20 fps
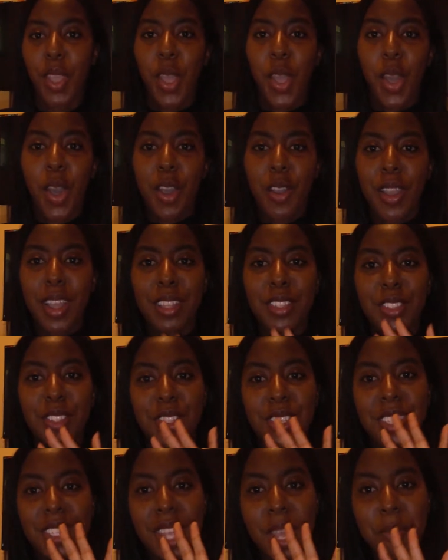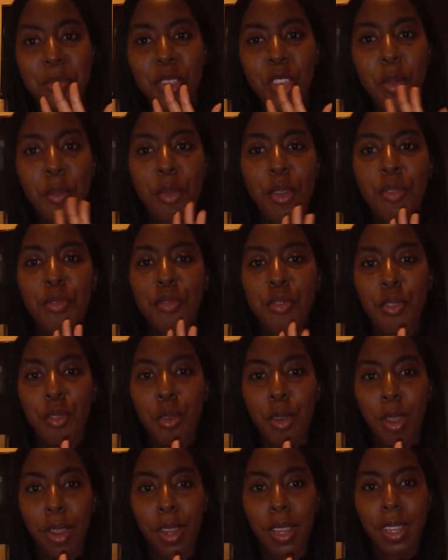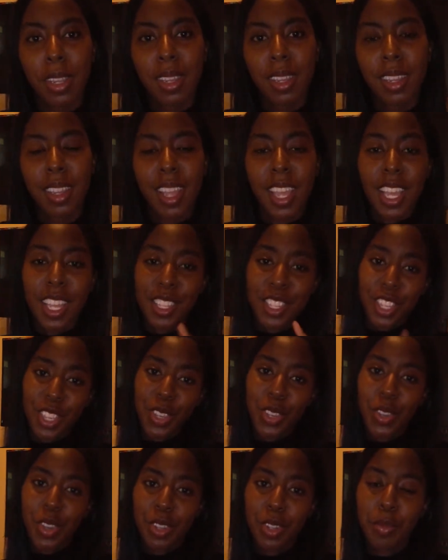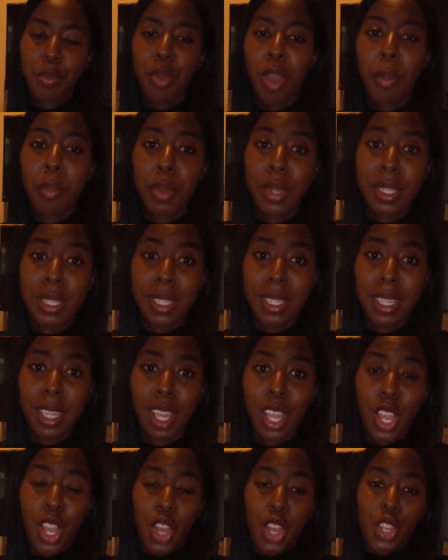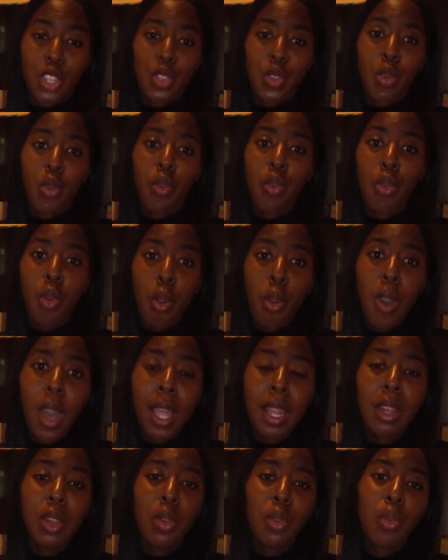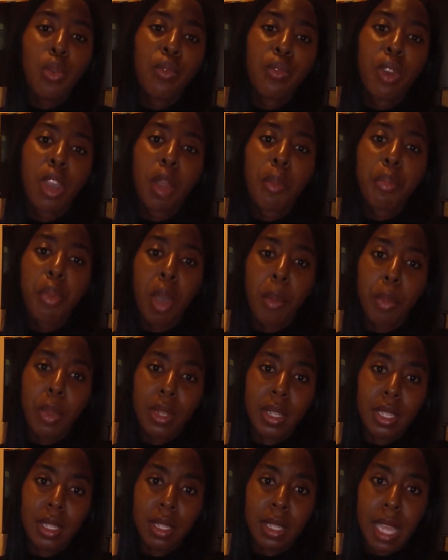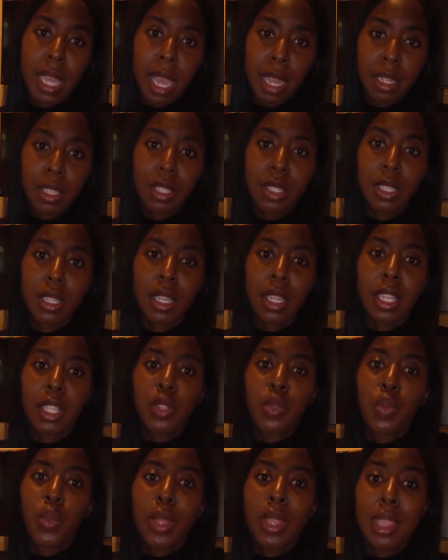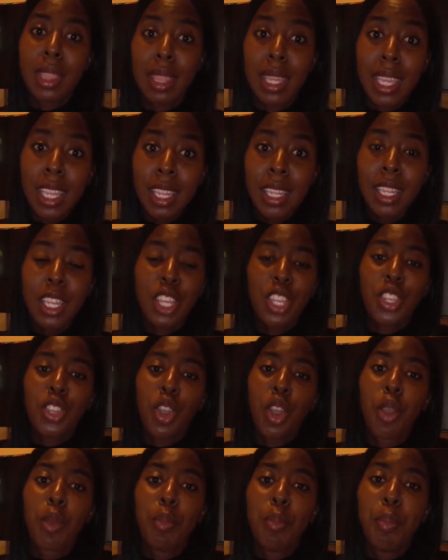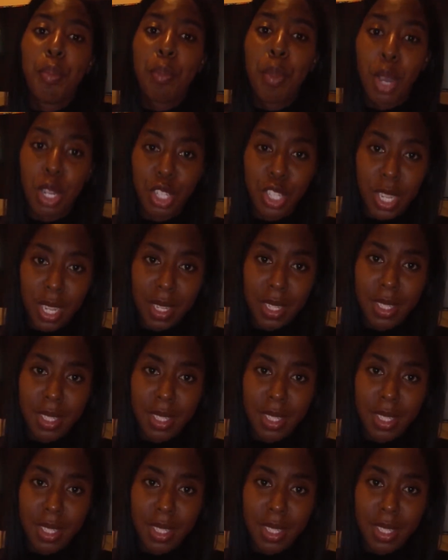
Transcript: Alright, so step number 4, secure the property. So go and look for a property that is within your budget.